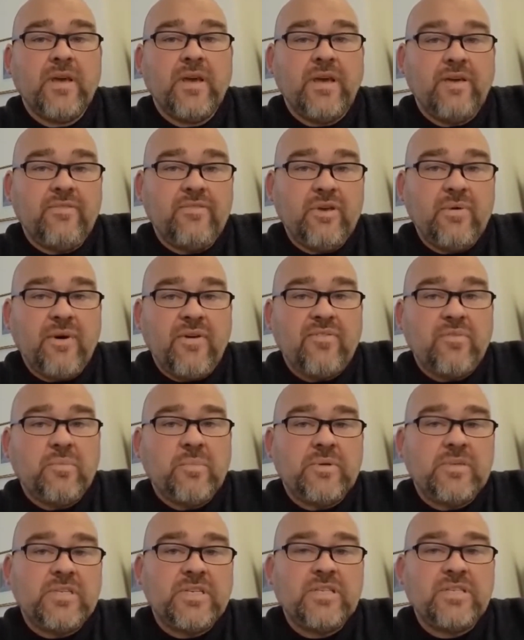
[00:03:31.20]
If you have a
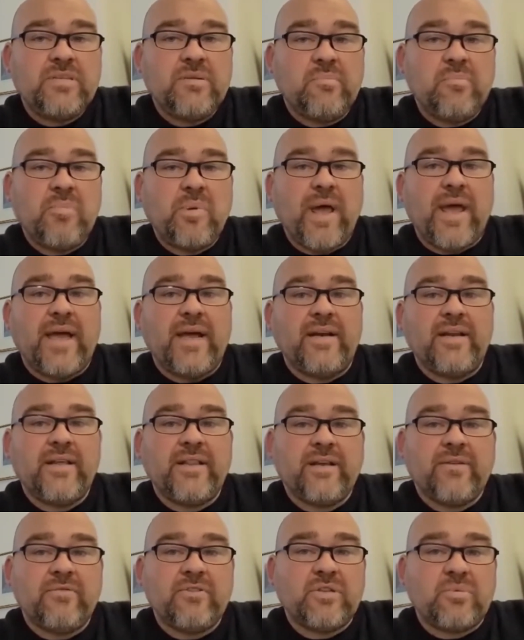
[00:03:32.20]
persistent pain,
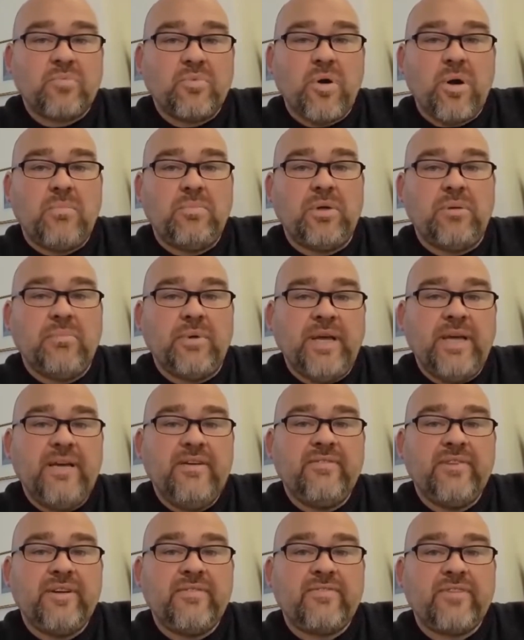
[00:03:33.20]
there is a problem,
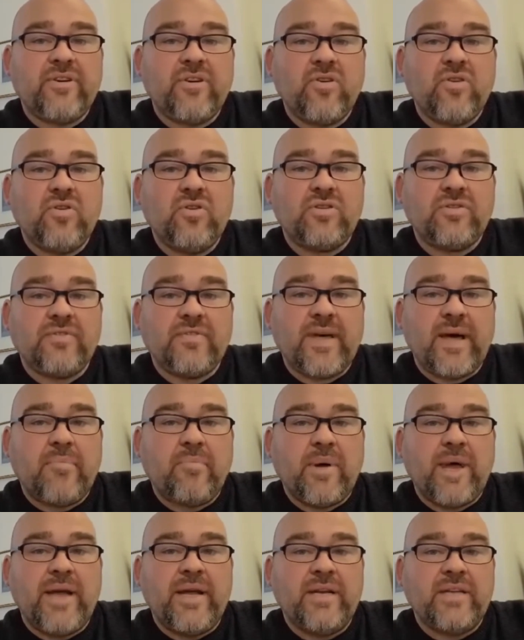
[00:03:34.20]
even if the cause of that
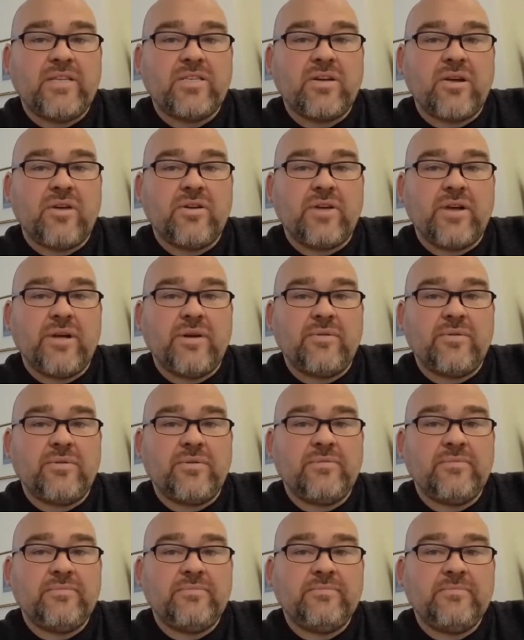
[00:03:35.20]
pain is not known.
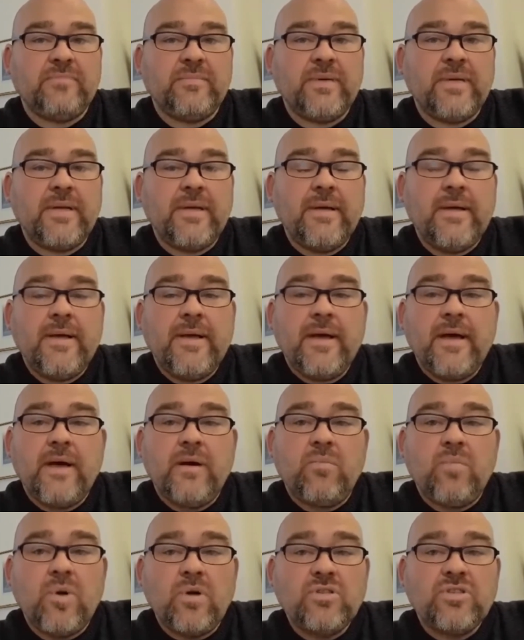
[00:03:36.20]

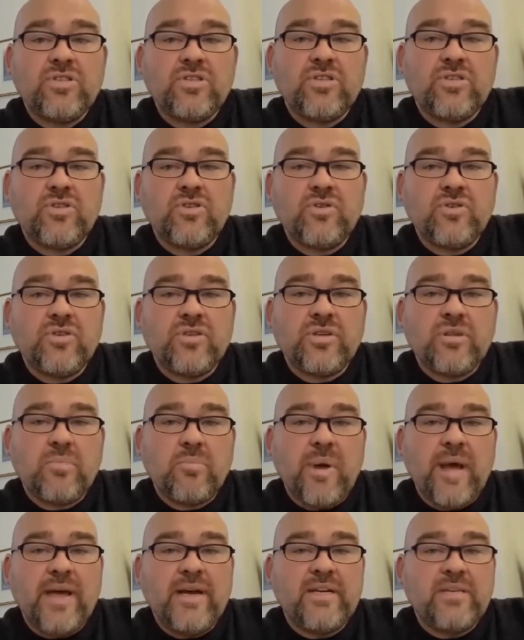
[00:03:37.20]
Once the source of the
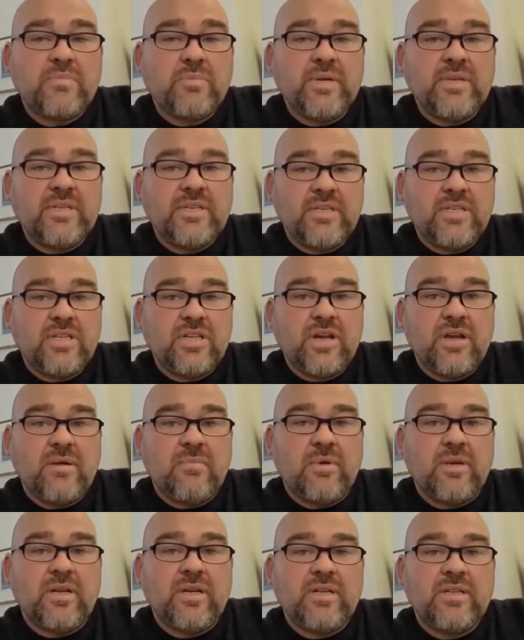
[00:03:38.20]
pain has been
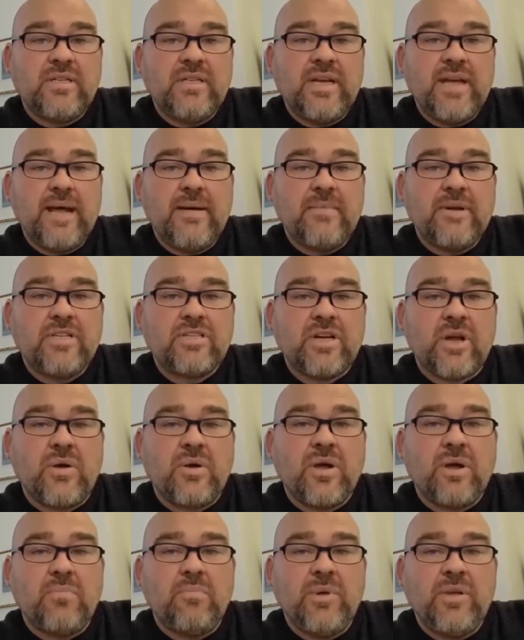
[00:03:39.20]
determined, DMSO
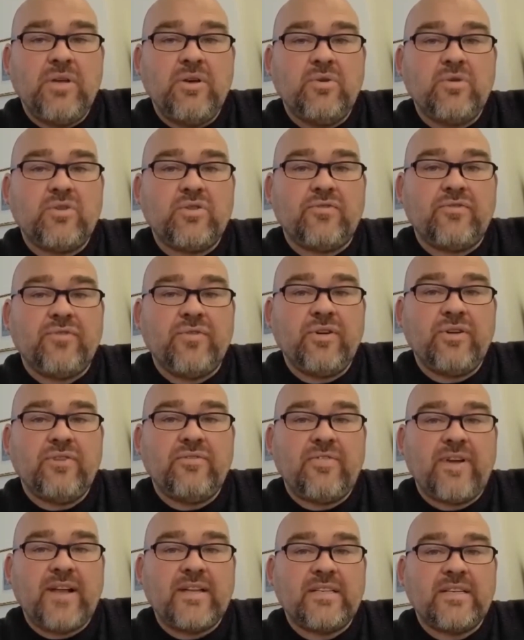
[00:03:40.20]
can be used to full
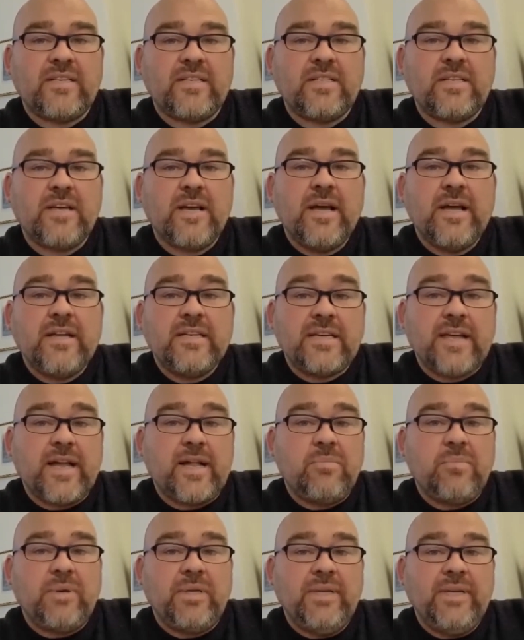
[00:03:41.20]
advantage to
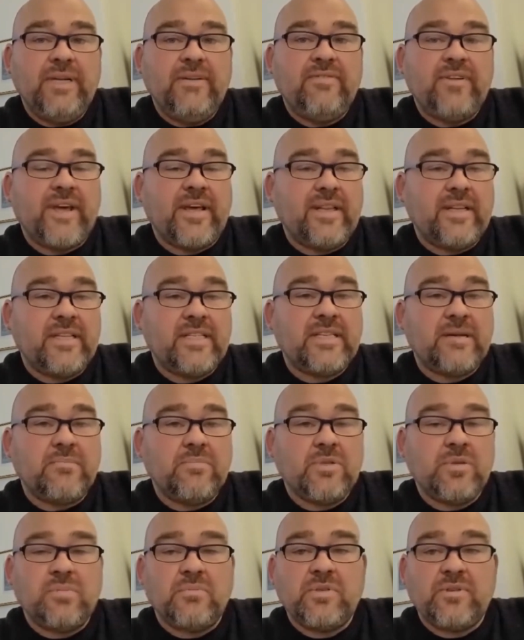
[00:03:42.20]
help alleviate the
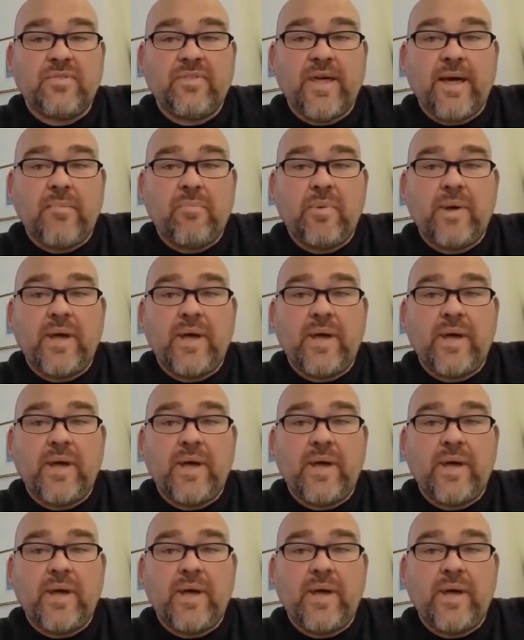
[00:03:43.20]
symptoms of that